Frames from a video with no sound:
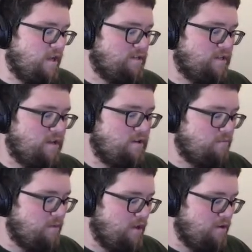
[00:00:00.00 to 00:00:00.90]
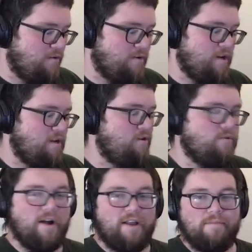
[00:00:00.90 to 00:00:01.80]
that you make or any new
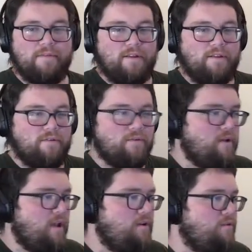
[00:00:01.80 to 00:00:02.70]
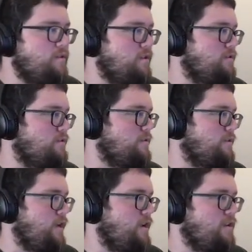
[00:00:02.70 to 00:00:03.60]
item that you create on this site